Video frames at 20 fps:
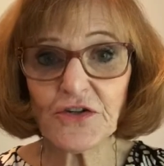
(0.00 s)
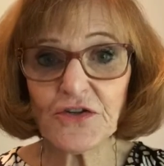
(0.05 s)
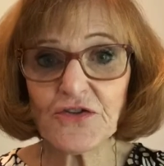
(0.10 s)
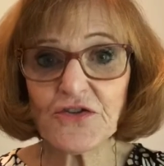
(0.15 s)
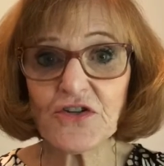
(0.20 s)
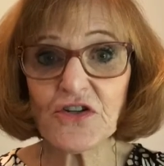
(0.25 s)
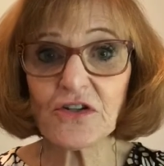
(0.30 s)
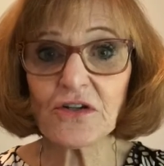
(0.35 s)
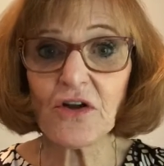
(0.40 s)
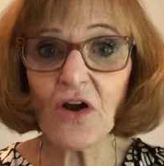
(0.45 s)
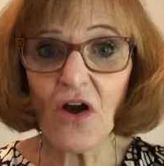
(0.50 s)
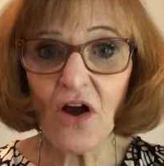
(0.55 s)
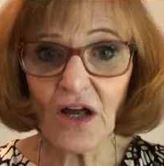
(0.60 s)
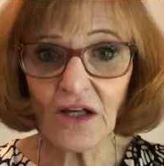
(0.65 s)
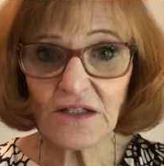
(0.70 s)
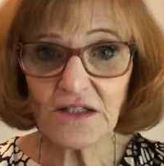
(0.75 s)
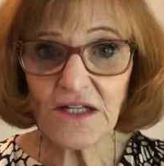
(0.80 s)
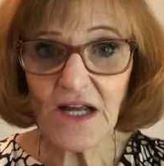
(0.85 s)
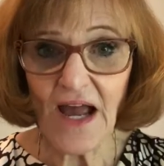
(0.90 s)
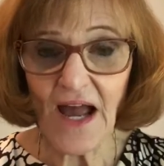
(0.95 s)
should
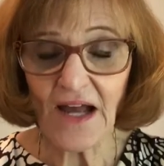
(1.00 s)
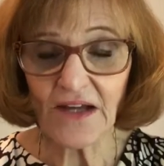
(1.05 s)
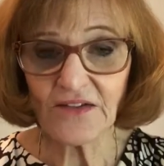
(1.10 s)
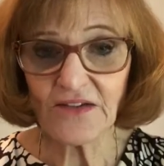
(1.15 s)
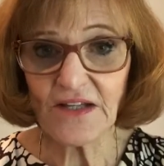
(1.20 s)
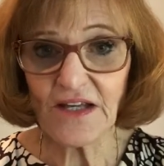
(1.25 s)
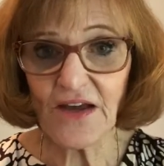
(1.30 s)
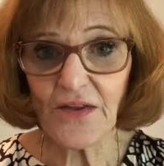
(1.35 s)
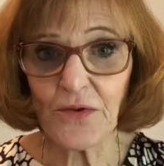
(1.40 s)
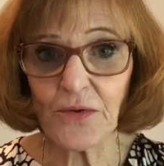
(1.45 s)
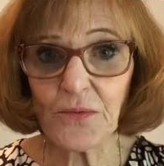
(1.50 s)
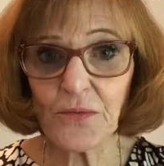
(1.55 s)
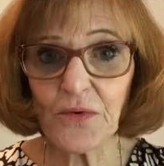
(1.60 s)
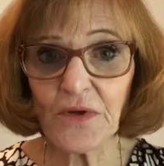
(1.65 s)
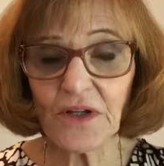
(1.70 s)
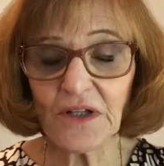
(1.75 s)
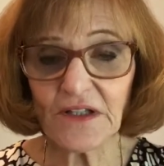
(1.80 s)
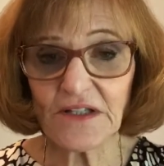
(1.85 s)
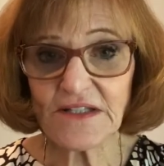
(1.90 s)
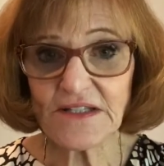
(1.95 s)
contact the other
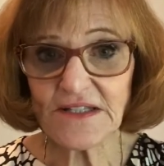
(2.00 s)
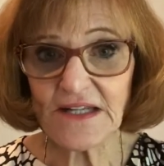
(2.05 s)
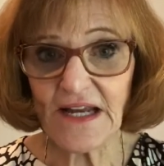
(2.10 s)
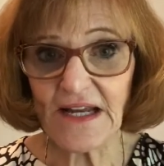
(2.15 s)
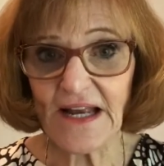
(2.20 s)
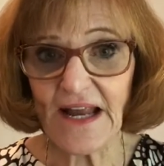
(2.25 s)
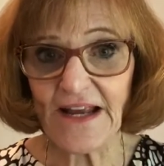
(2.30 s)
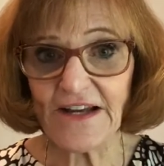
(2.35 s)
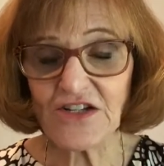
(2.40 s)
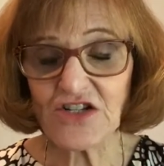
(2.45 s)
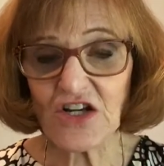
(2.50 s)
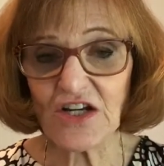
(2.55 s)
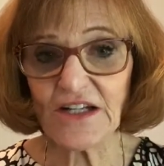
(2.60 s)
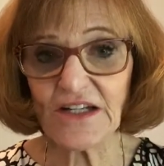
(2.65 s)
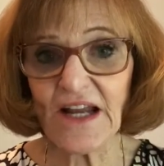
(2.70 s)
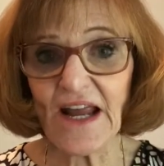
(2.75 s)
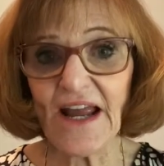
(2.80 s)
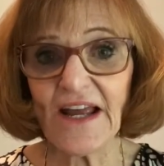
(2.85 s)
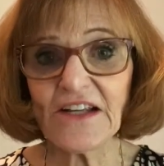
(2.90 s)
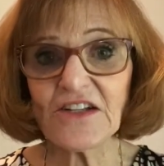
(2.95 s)
real estate
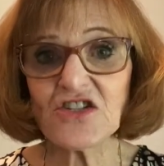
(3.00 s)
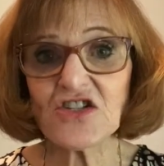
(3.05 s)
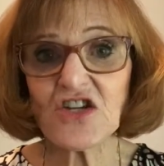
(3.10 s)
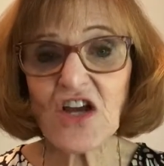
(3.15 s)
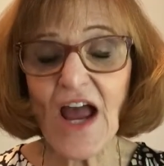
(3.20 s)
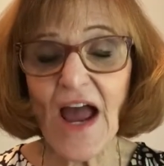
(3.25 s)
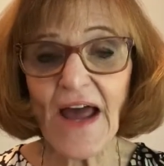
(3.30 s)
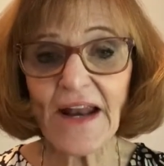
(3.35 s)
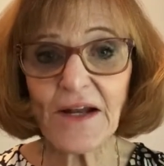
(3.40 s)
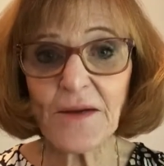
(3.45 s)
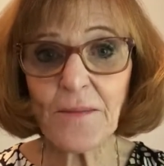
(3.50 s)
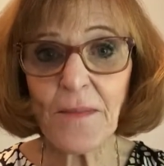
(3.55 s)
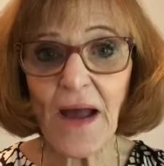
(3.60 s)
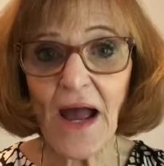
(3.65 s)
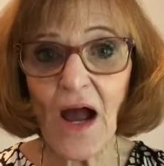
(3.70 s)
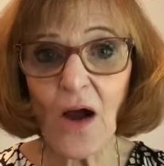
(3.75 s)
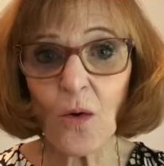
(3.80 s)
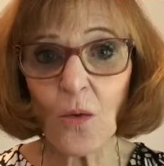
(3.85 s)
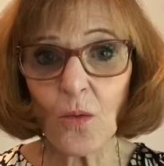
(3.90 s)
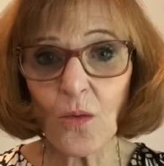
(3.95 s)
agent and chat
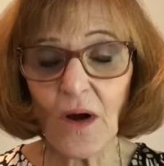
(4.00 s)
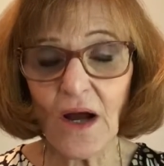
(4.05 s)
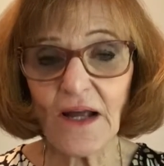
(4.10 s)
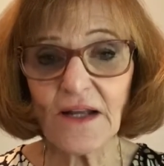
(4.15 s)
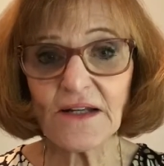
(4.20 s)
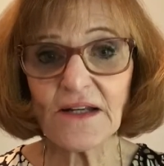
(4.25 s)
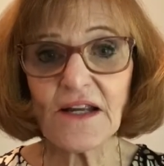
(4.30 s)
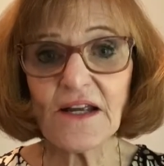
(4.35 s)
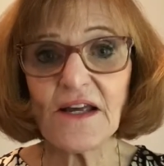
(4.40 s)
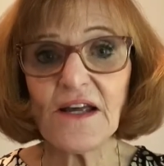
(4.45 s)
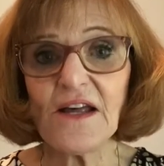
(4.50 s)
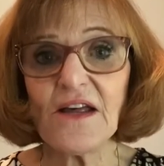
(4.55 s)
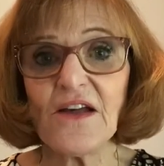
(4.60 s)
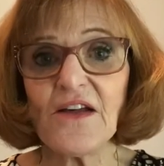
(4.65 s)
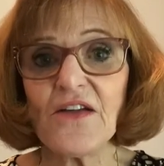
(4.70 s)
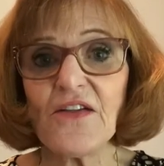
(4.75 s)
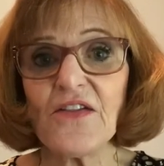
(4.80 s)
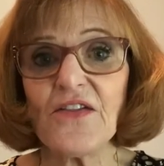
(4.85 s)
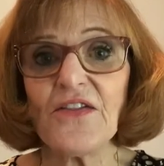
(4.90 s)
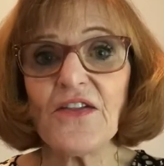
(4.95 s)
about what
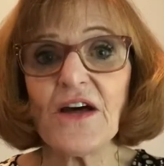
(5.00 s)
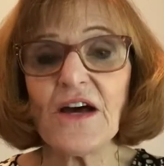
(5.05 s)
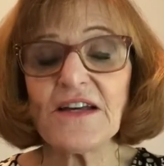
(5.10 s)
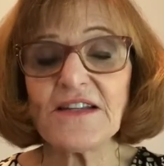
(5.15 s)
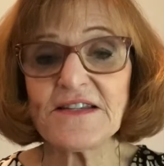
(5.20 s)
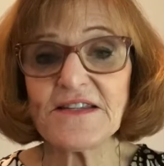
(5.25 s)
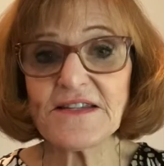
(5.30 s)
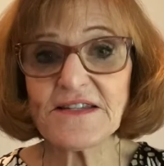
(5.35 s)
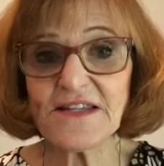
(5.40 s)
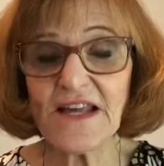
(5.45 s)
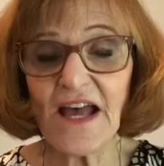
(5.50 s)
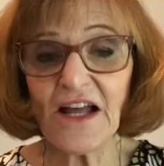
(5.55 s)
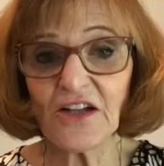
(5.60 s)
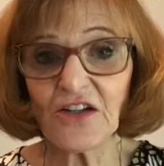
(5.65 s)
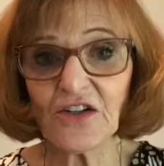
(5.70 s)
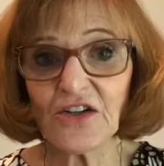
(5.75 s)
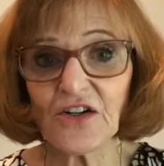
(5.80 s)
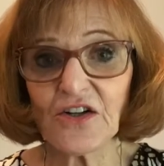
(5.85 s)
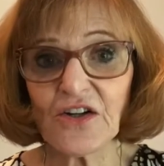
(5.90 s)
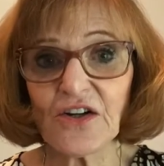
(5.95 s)
the
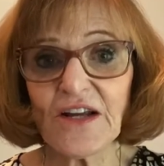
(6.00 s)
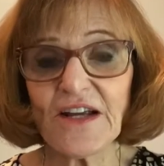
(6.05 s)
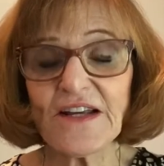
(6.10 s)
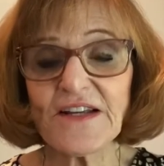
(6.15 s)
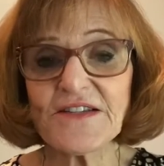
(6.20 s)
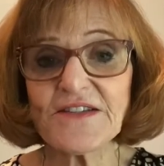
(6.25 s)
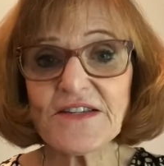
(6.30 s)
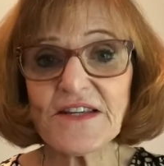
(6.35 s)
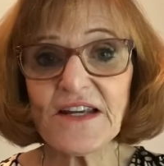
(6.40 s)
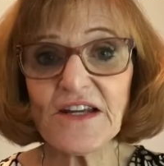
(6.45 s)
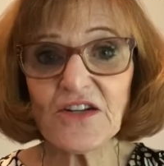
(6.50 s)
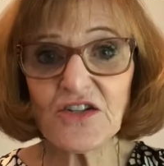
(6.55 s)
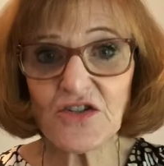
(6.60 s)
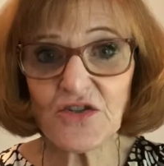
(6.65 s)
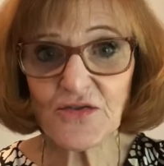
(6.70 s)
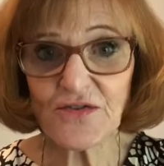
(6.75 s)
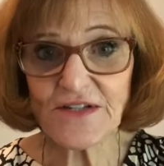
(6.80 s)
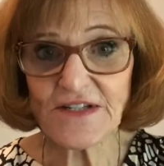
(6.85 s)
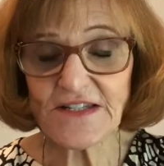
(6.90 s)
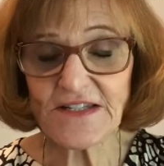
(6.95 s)
seller is
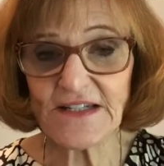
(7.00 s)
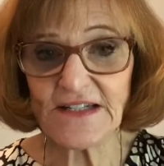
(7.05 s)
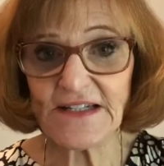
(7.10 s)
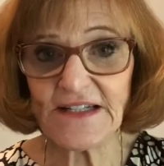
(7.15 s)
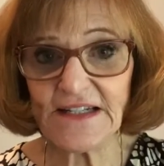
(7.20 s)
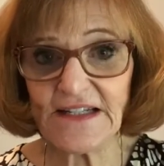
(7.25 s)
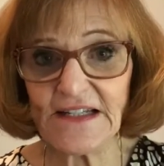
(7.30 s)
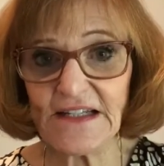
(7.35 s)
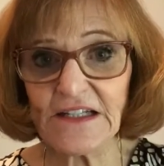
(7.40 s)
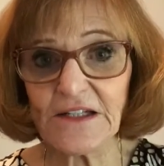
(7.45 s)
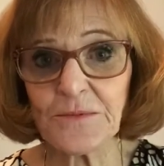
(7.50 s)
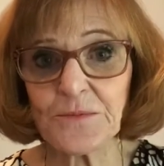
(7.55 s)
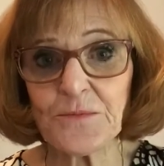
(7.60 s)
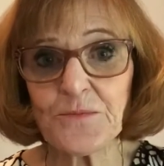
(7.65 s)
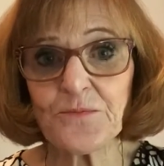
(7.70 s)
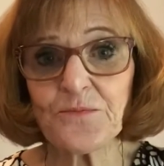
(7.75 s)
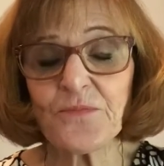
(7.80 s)
interested in.